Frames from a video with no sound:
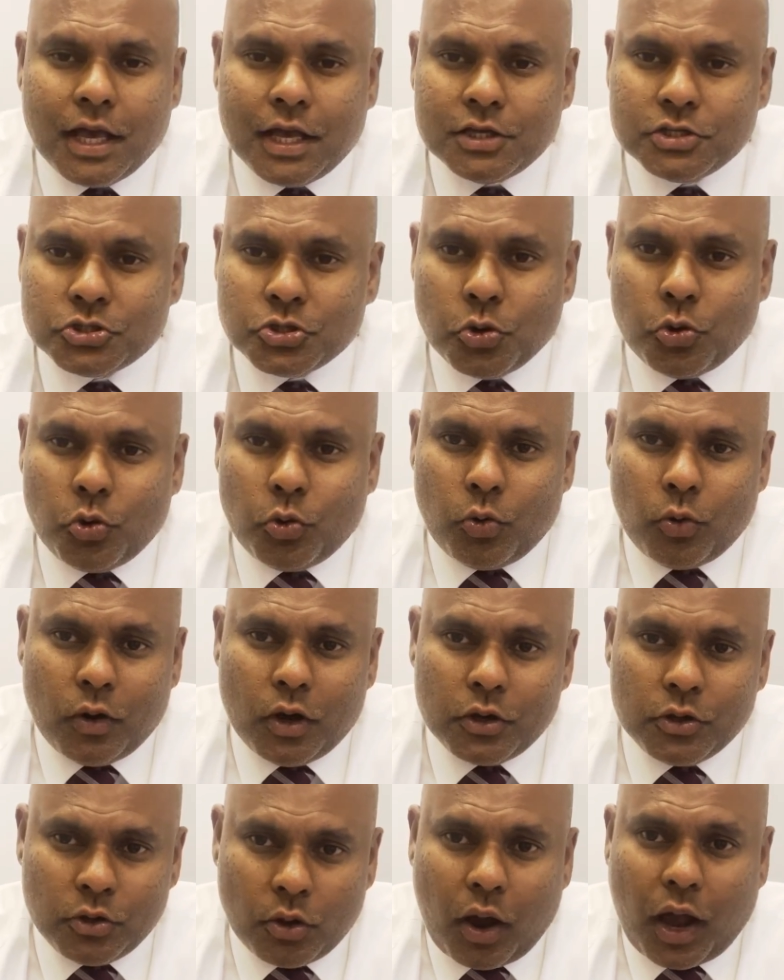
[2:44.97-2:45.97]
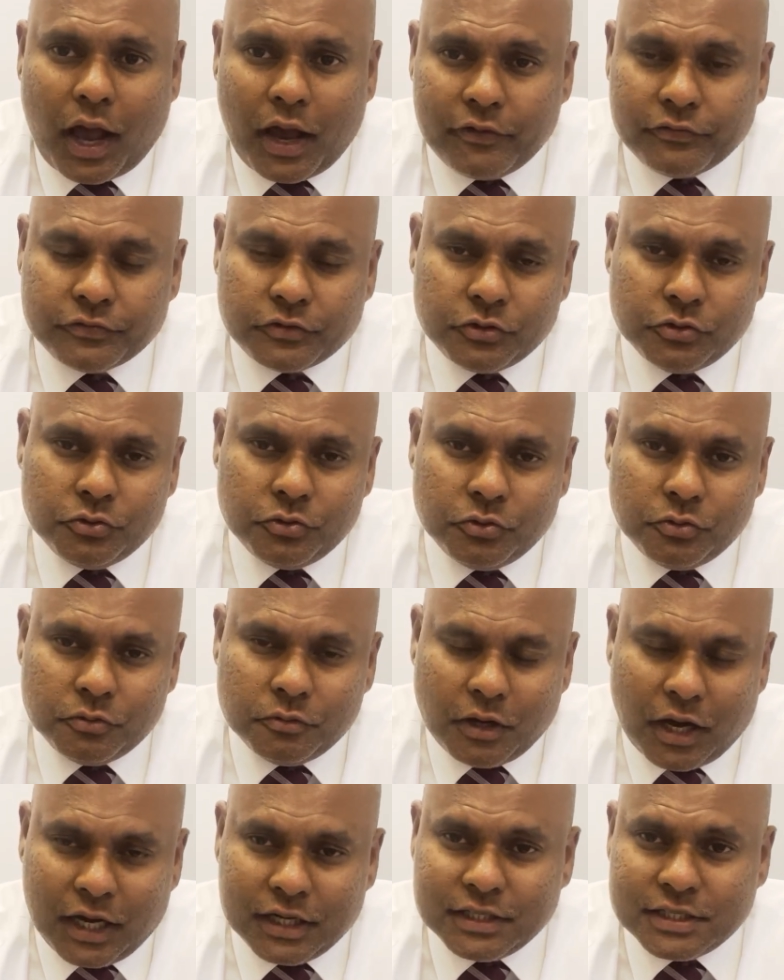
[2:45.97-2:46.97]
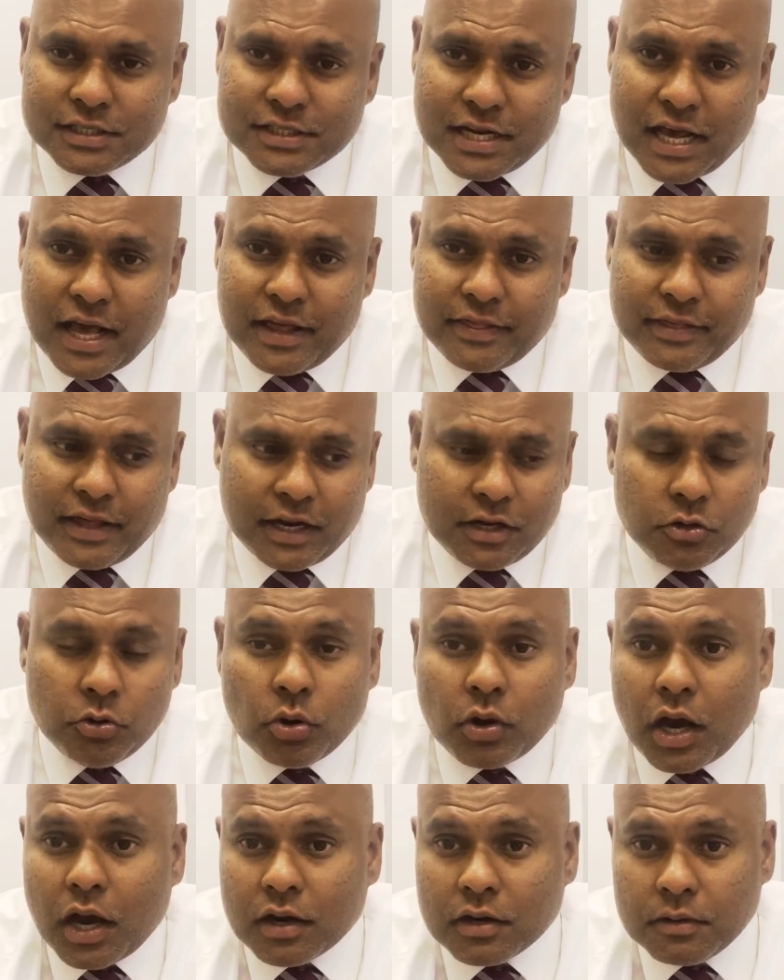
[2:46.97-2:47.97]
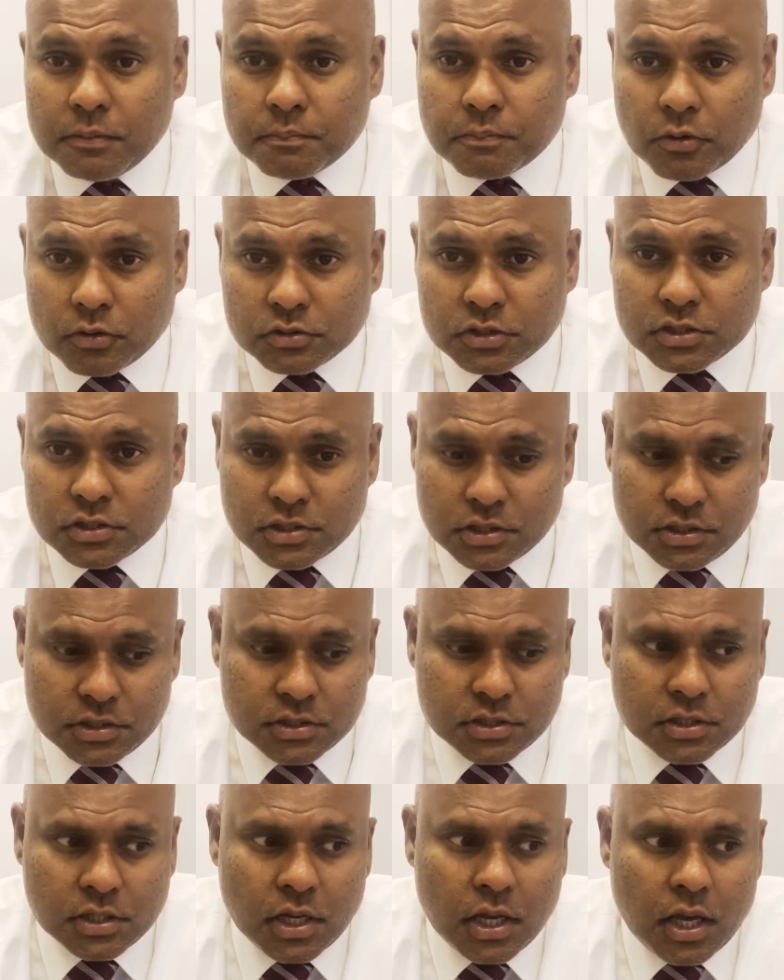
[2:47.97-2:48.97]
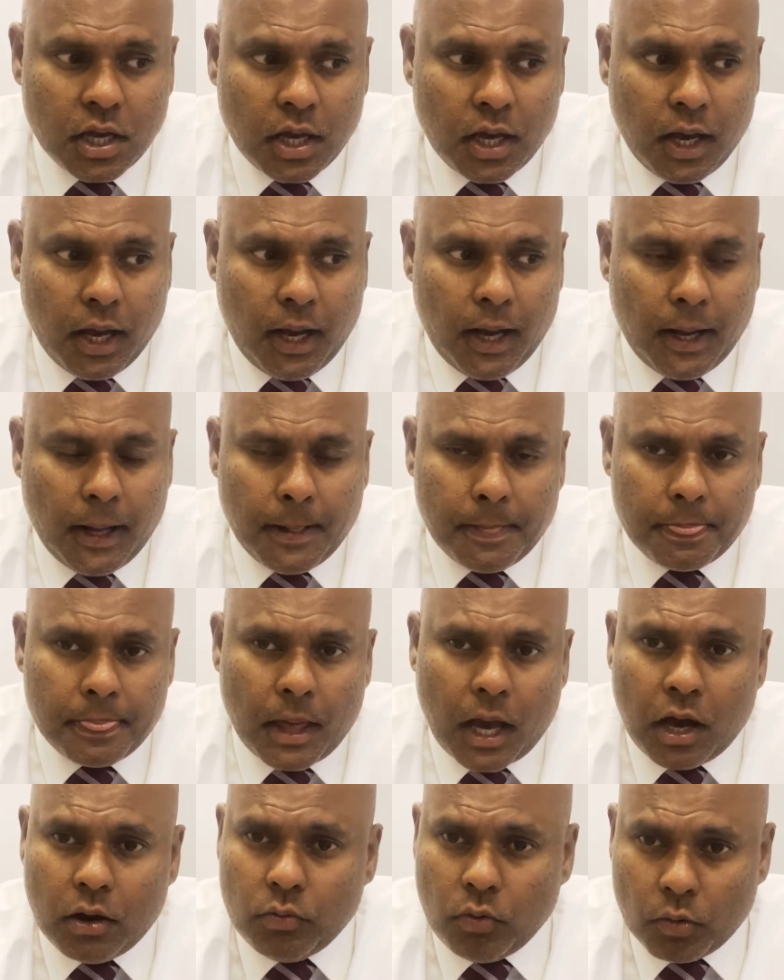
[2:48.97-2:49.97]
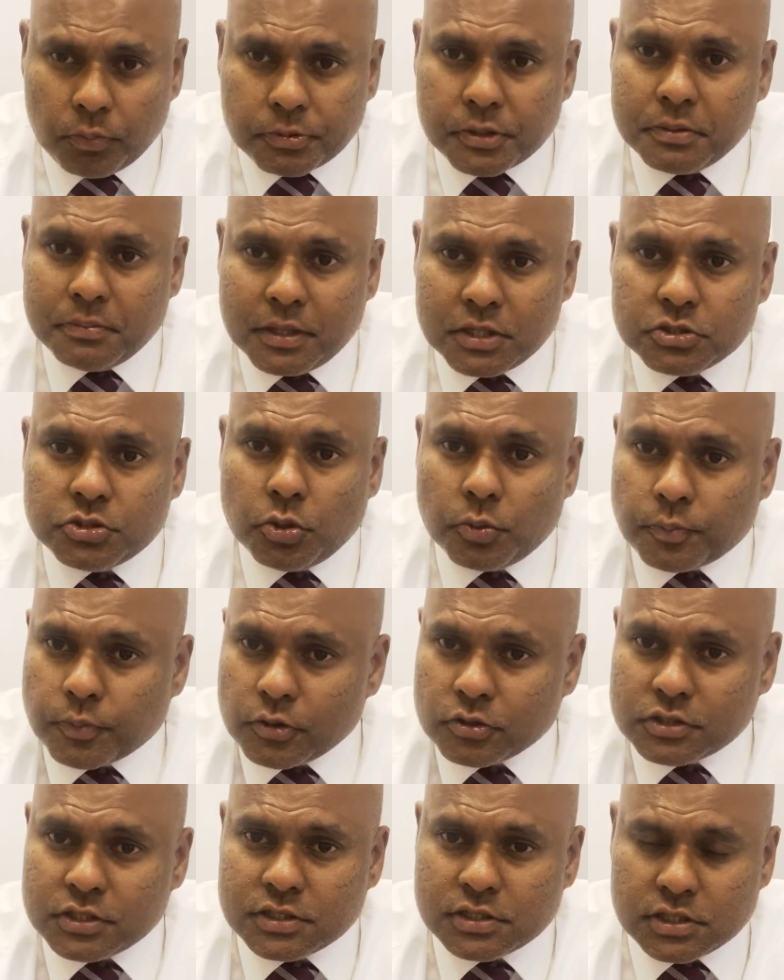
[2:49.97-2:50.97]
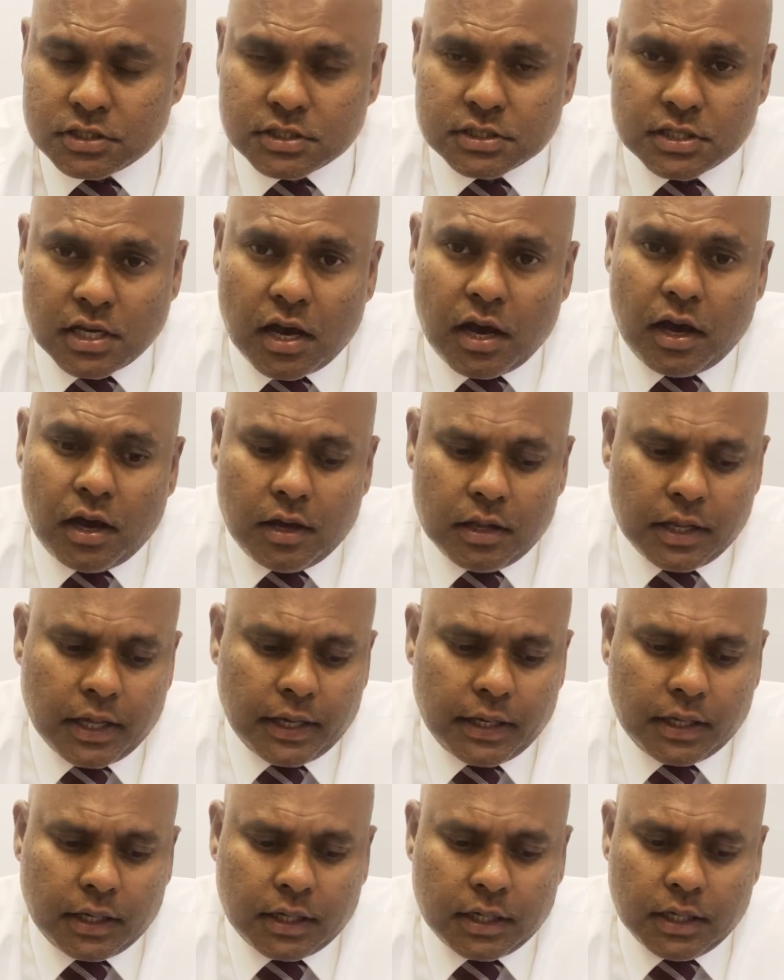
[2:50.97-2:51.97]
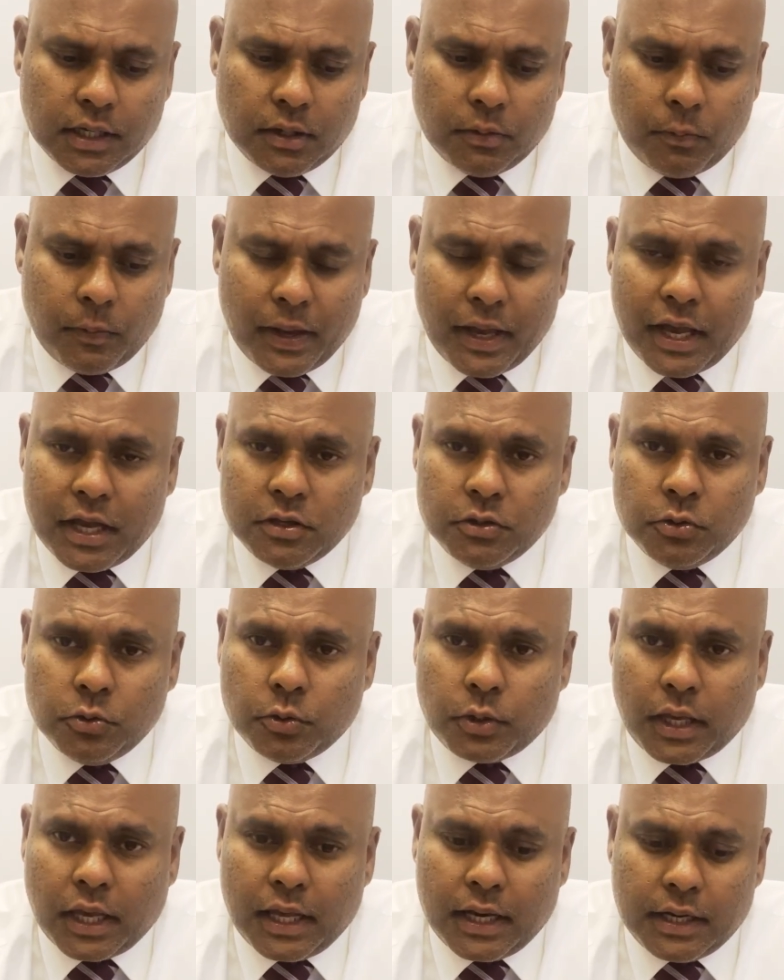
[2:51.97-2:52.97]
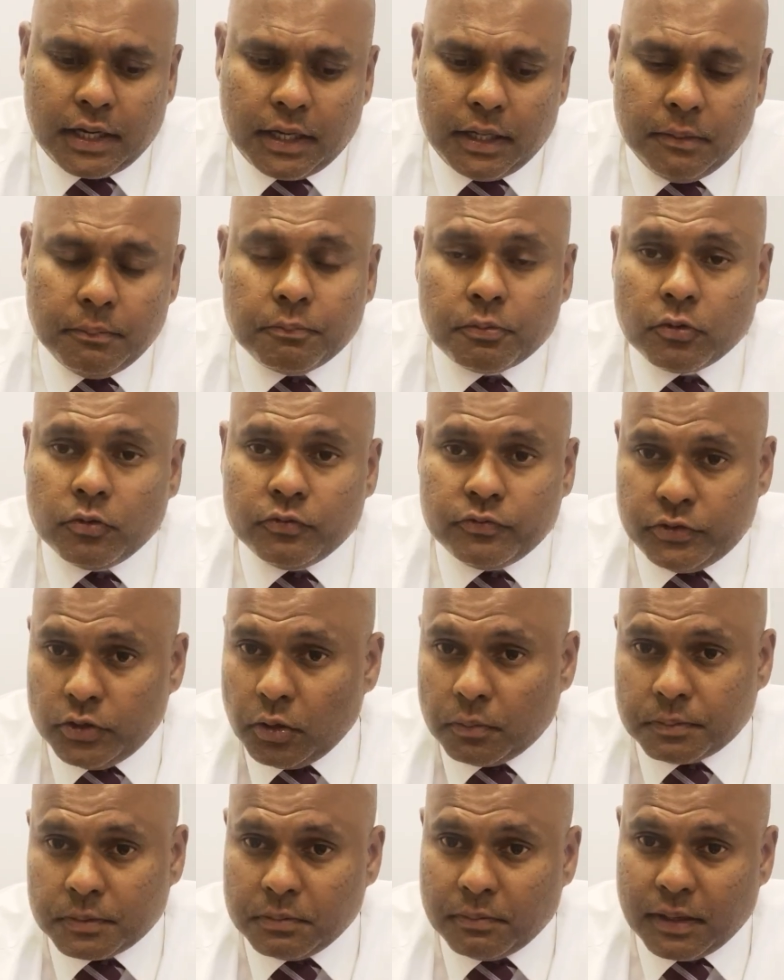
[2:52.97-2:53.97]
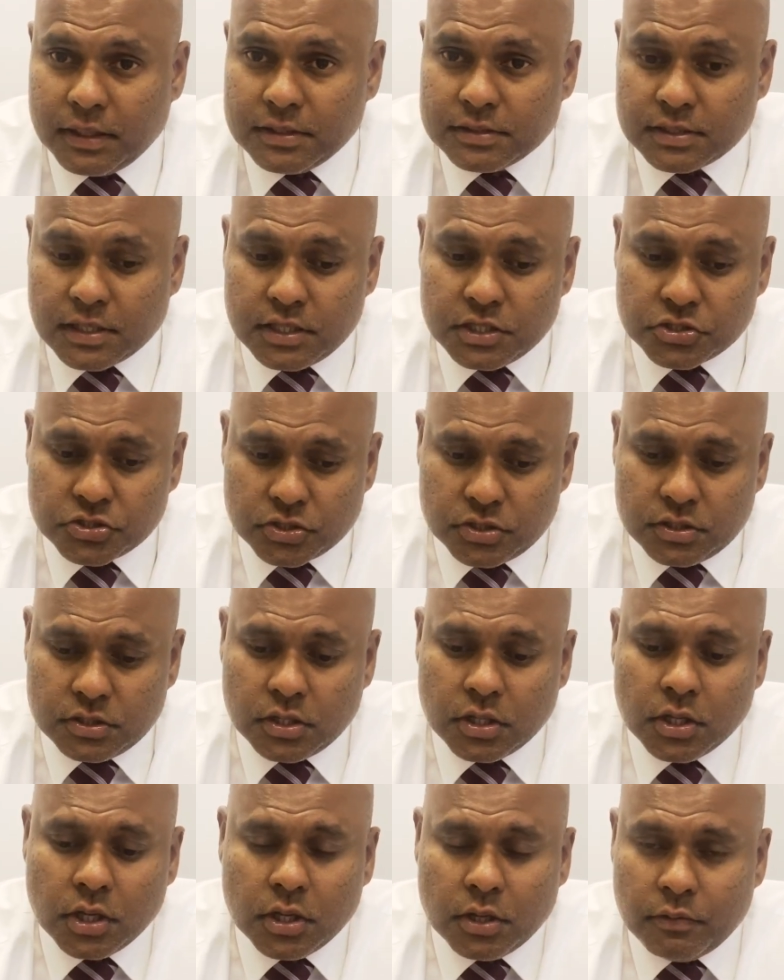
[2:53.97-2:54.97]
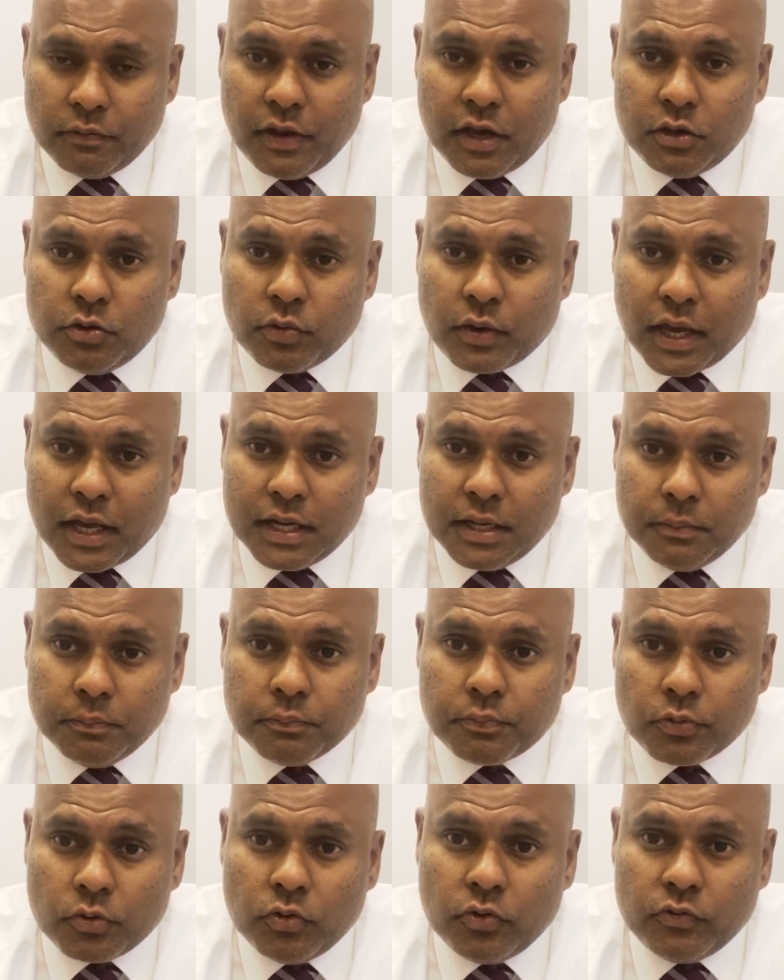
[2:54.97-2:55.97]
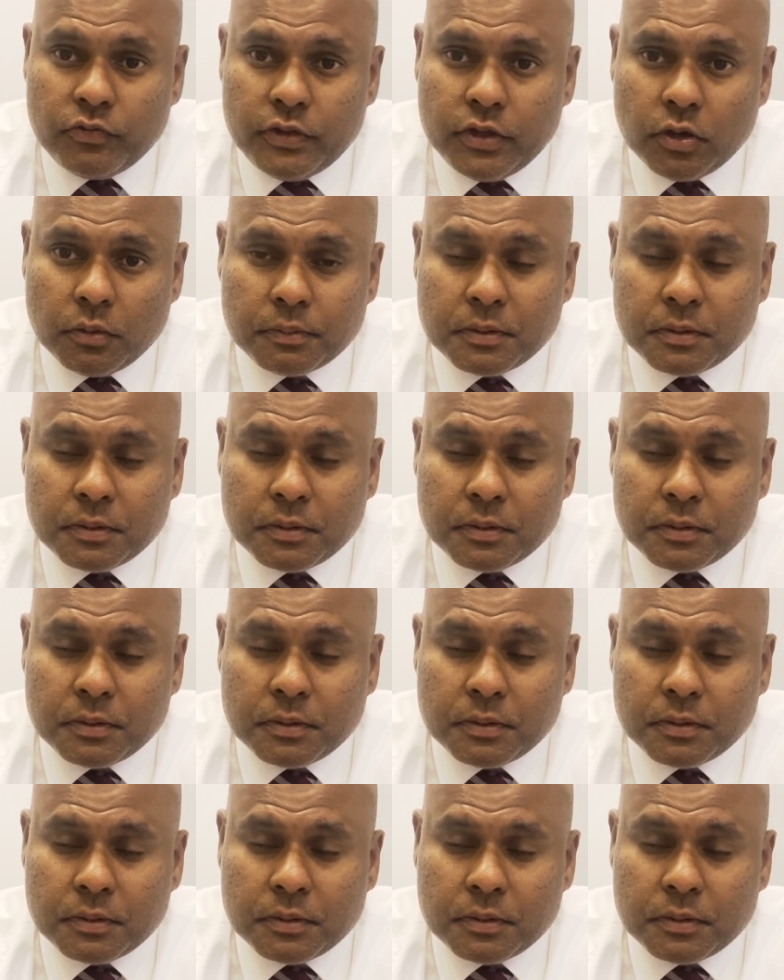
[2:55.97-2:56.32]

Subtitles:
So you have to understand that your current processes, how optimized your processes are, like where you can improve the optimization, where you can improve the